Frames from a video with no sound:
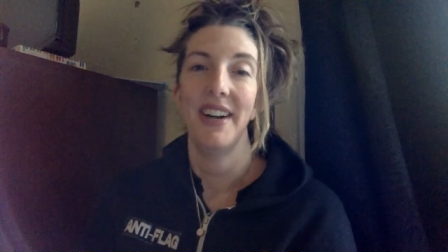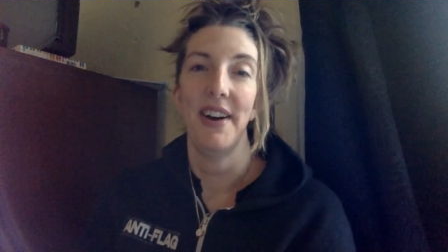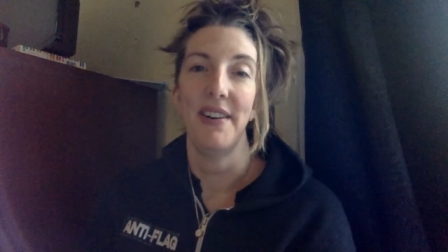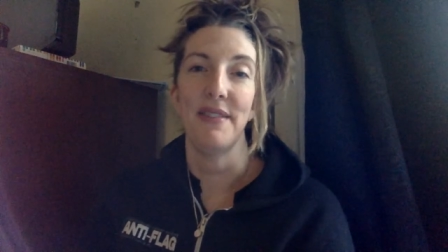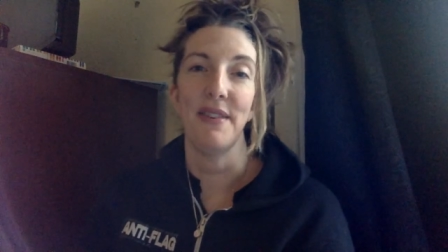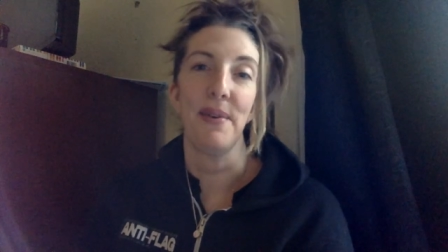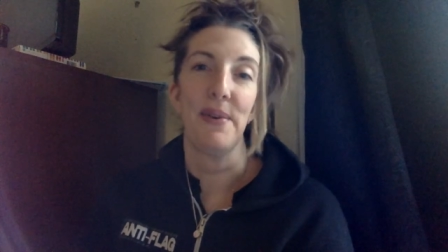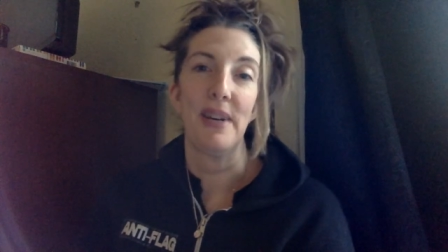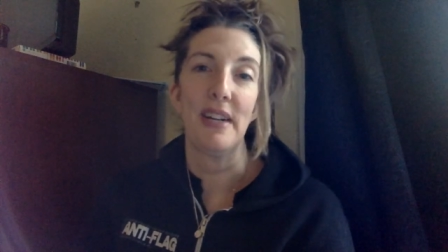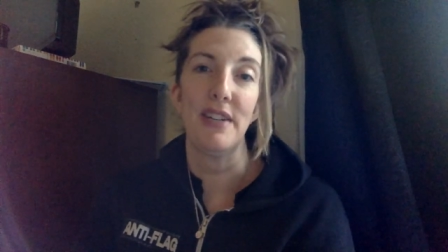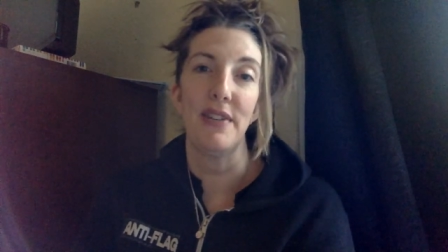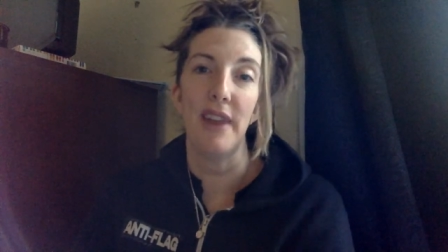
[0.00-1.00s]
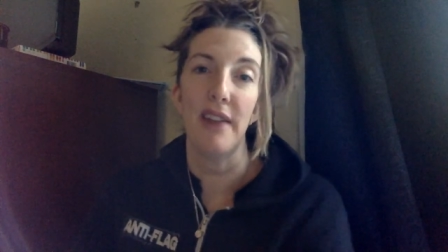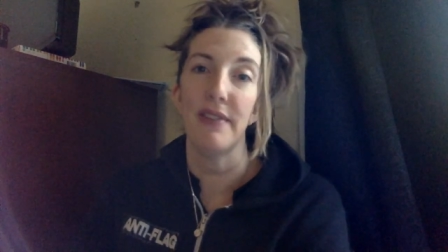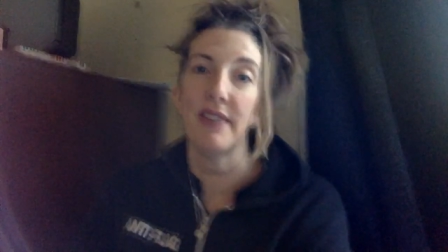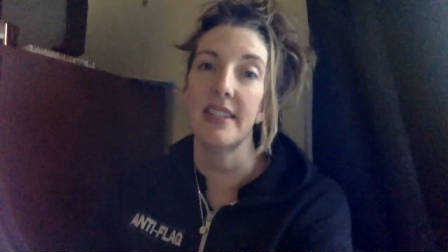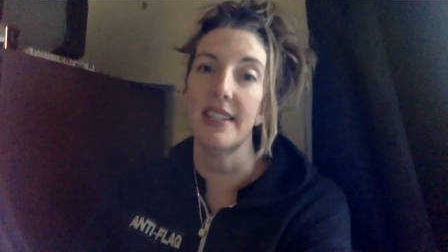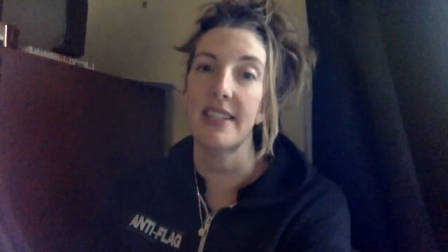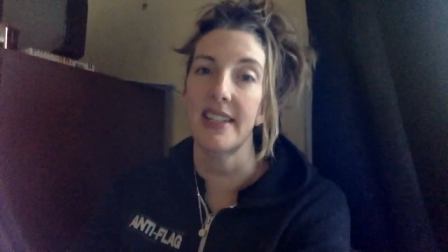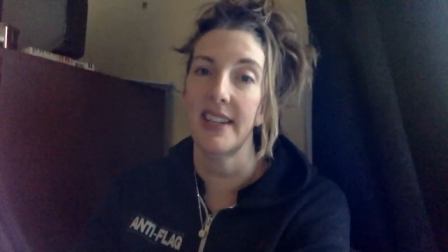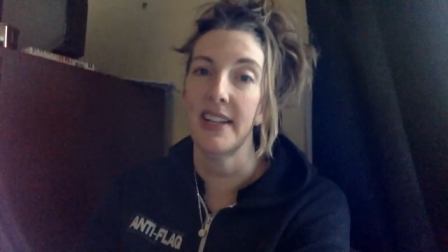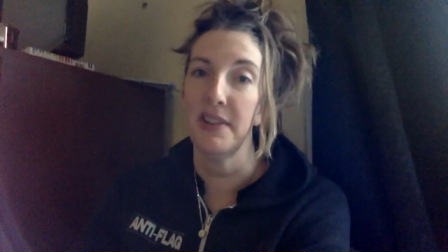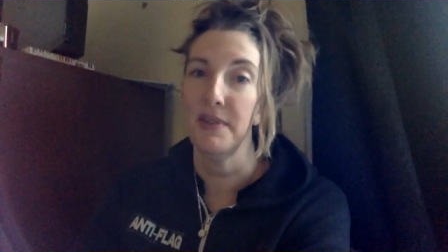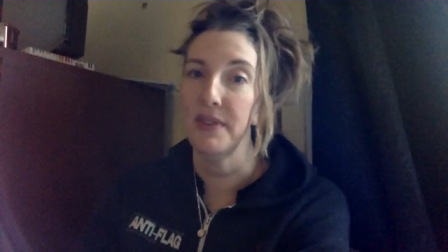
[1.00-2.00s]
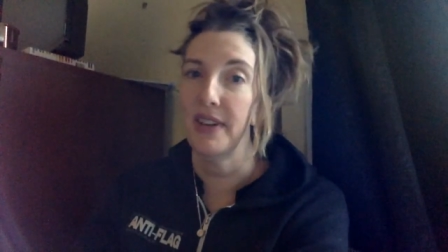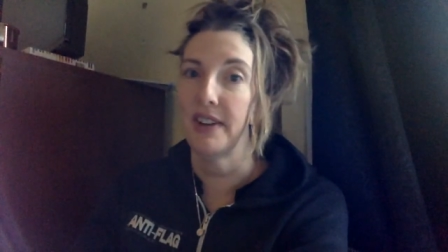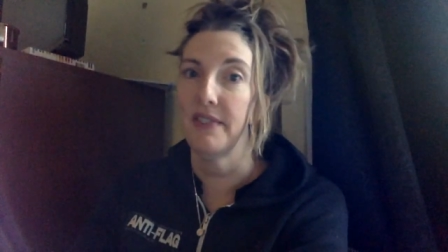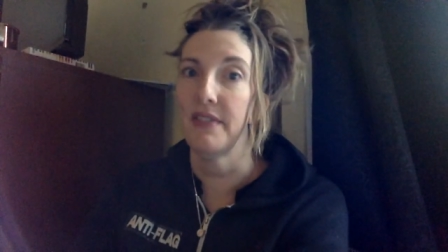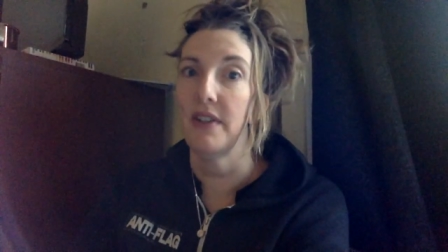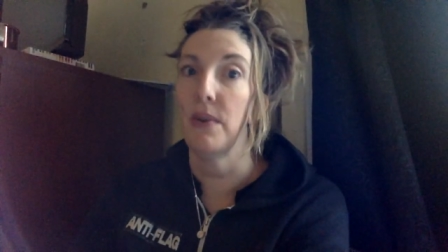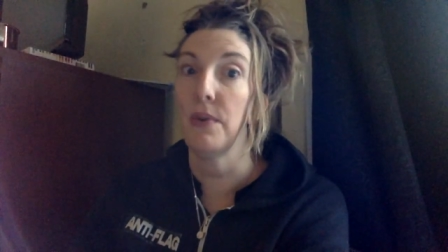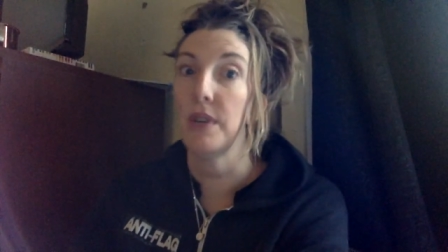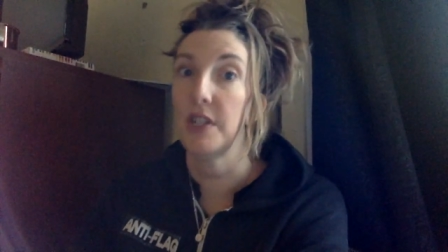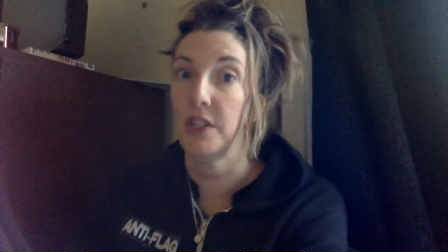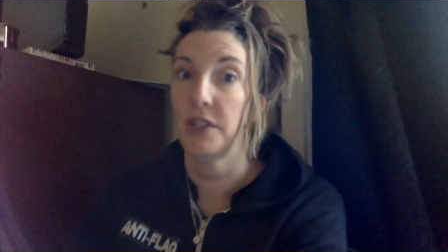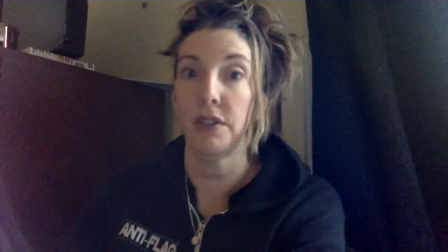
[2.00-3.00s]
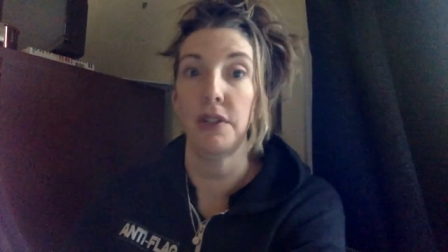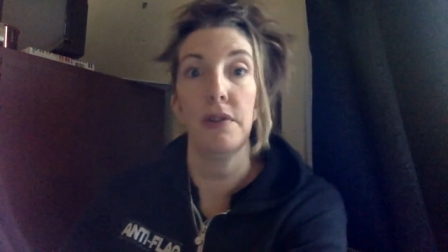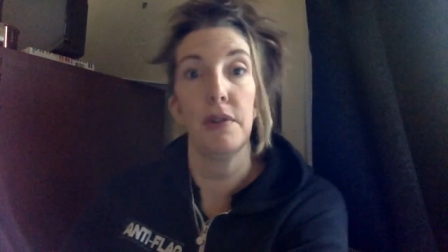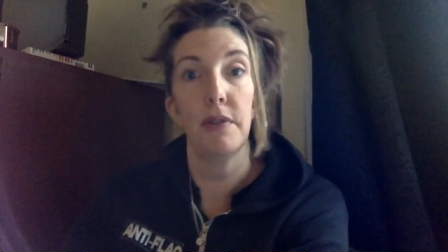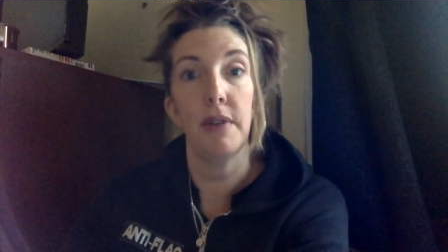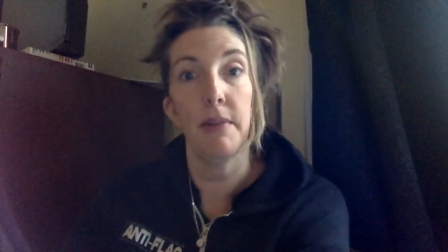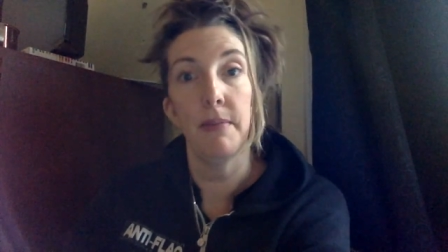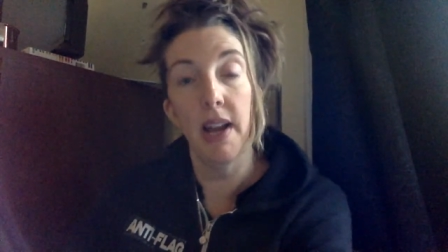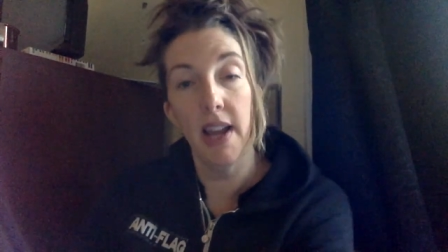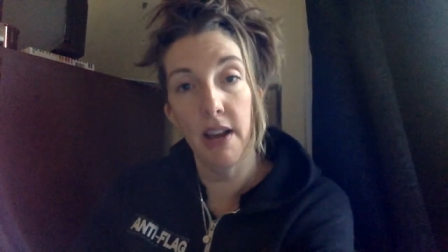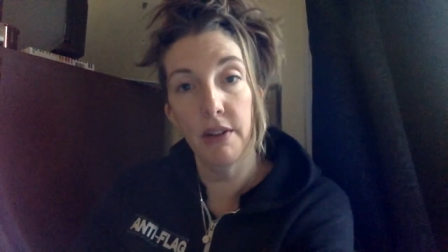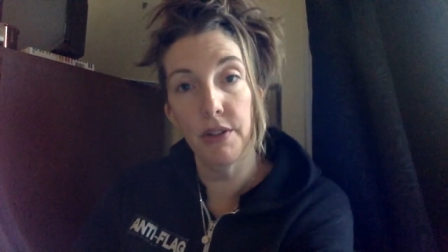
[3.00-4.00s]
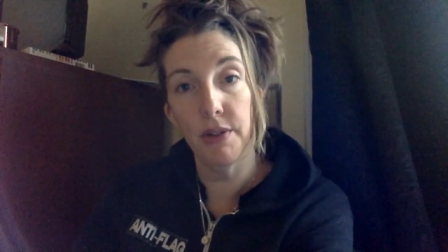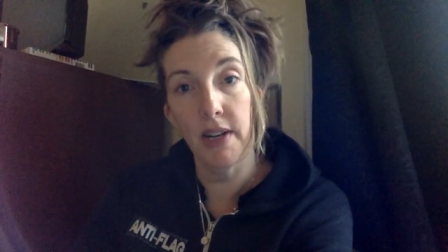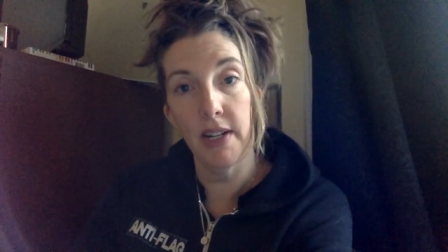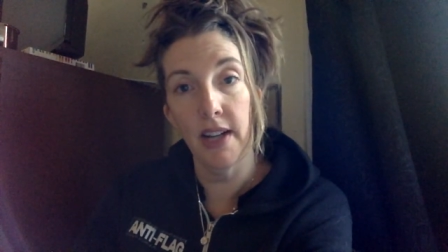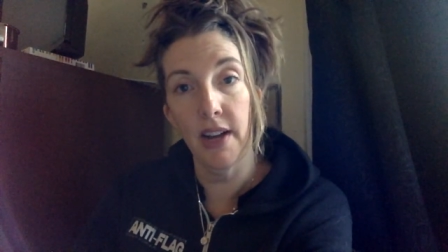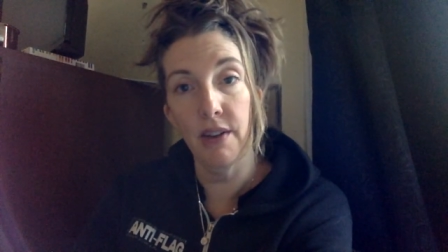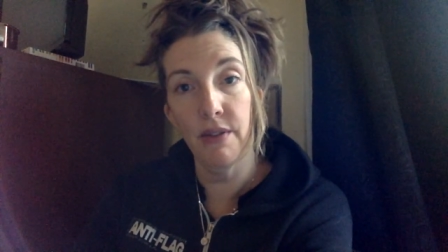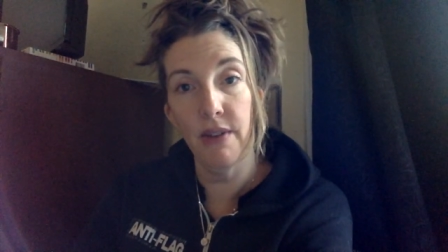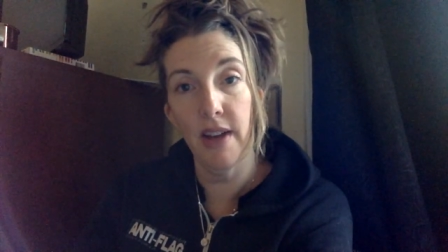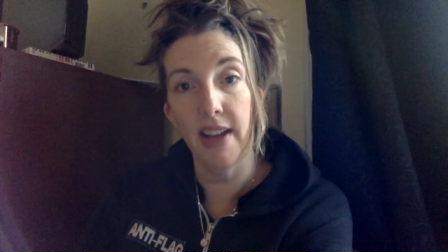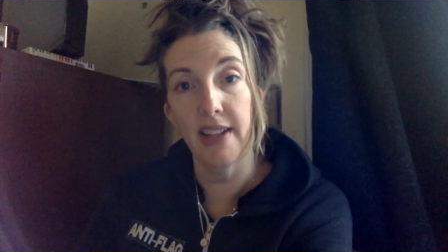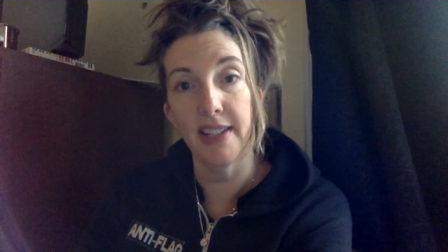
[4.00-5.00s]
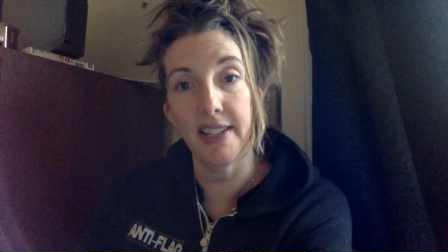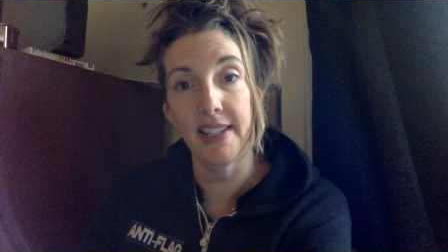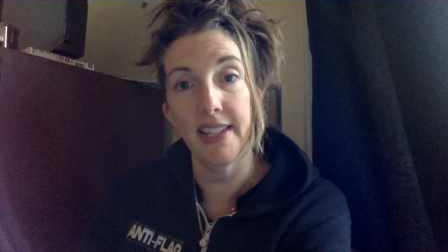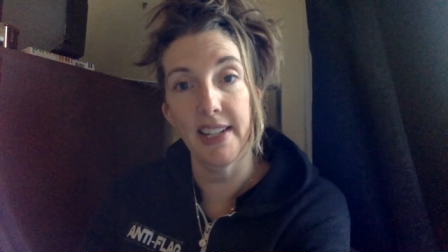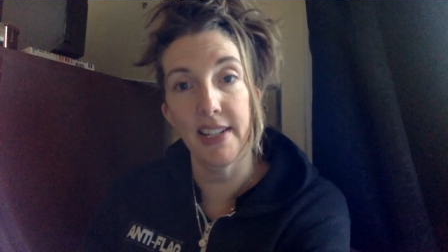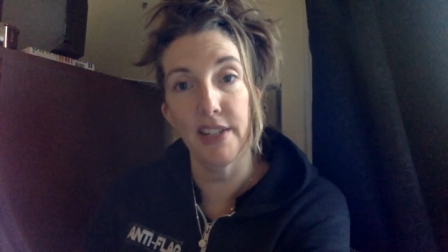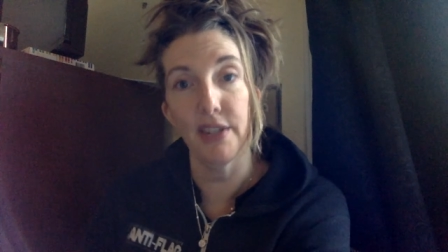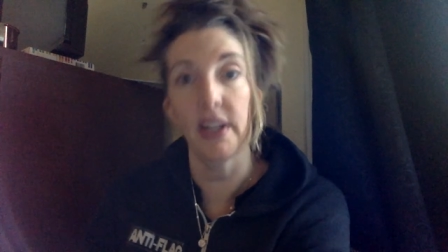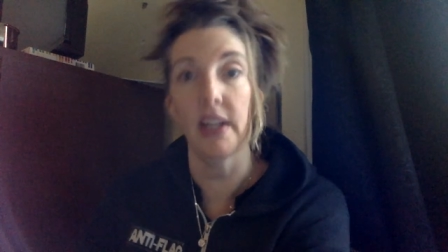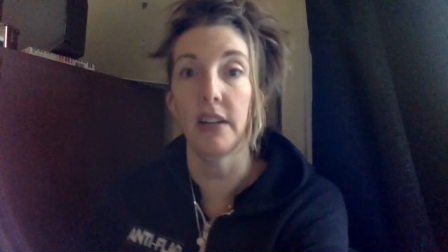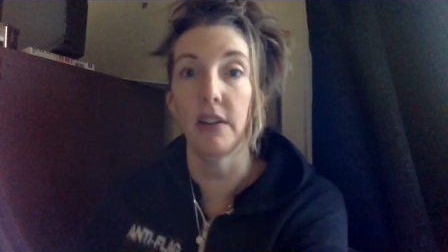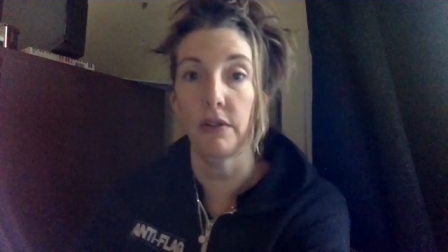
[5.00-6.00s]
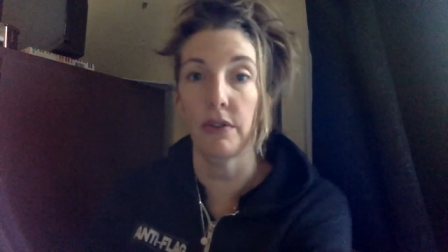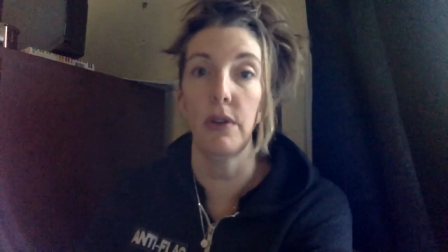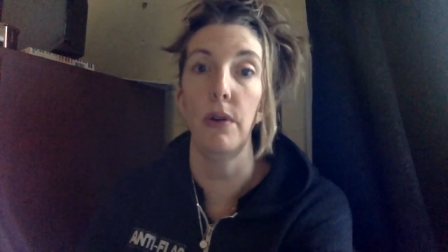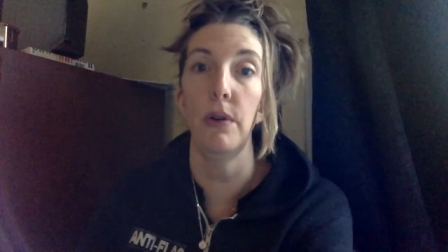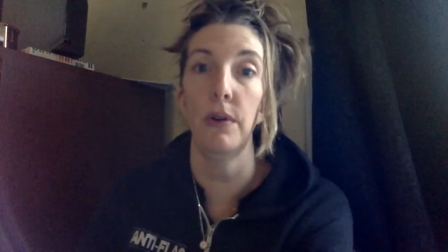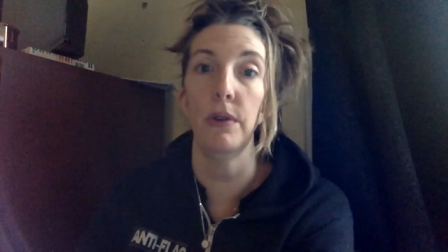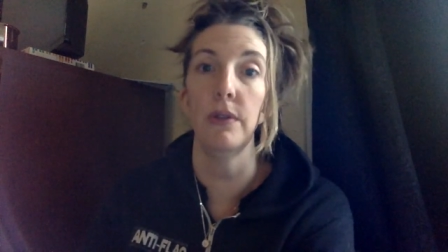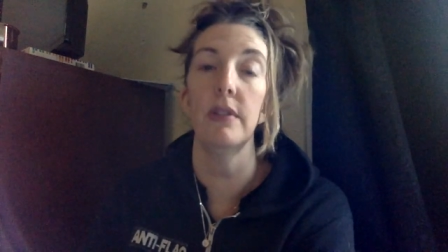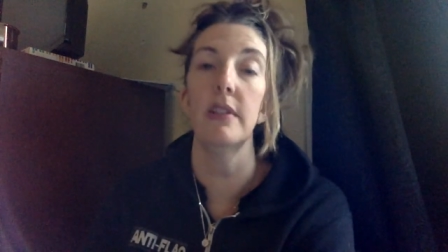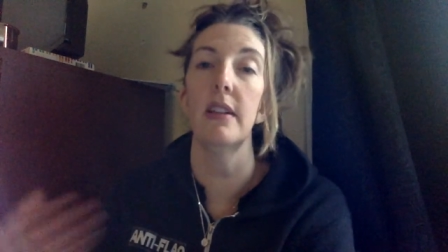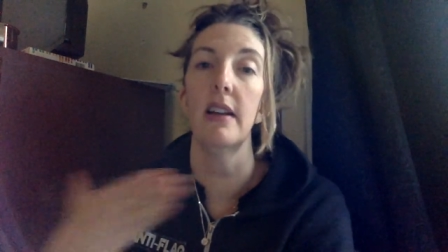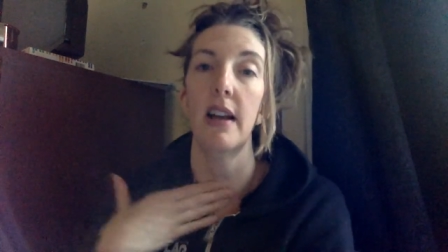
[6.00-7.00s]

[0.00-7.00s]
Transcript: of your orange favorites. I know a lot of oranges are going around my house right now as the kids are getting over colds.